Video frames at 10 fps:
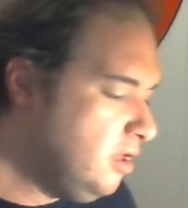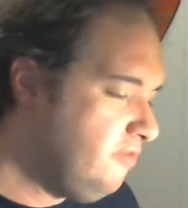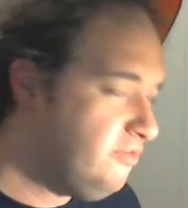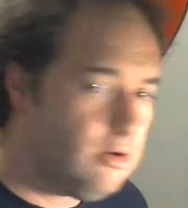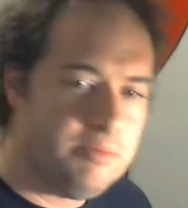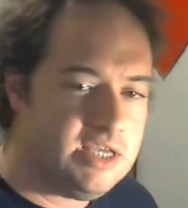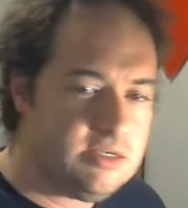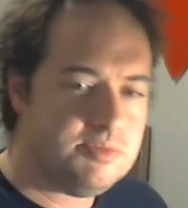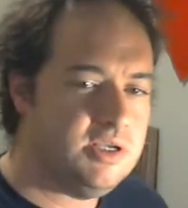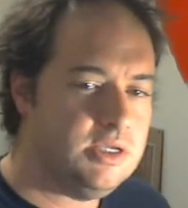if you're a
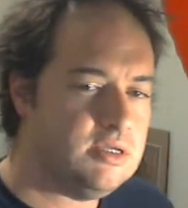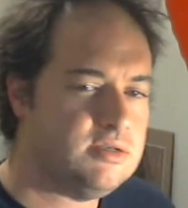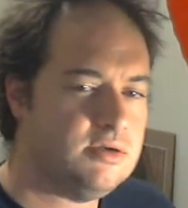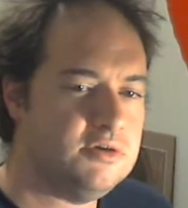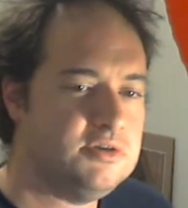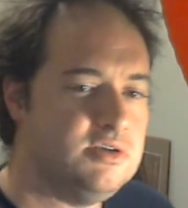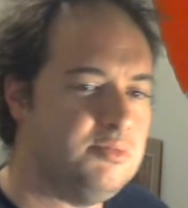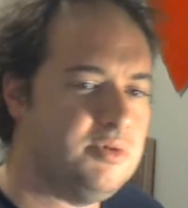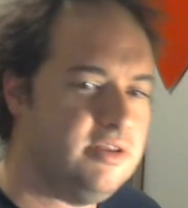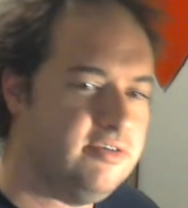bass playing guitarist, you'll
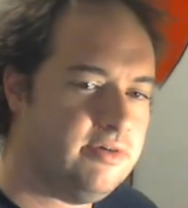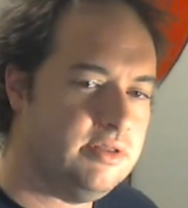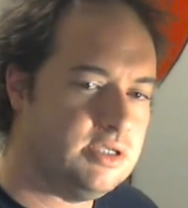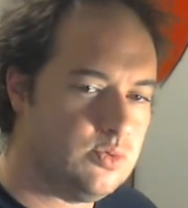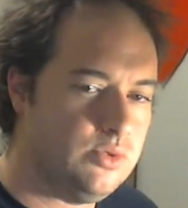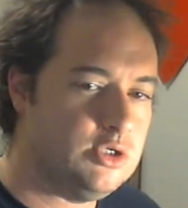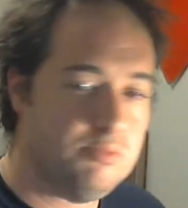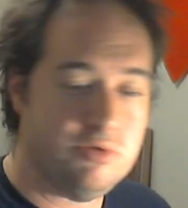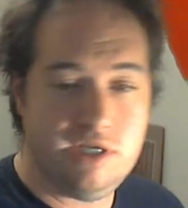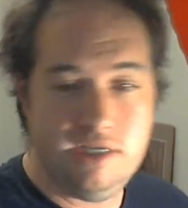probably find the
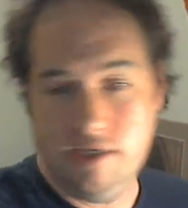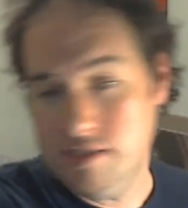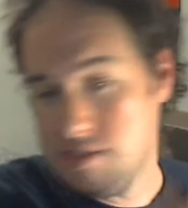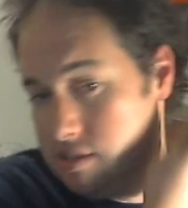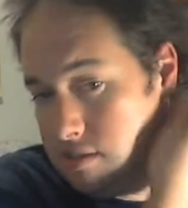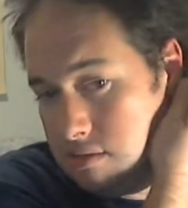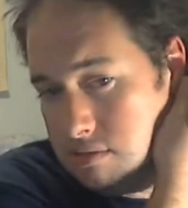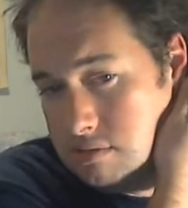switch pretty easy.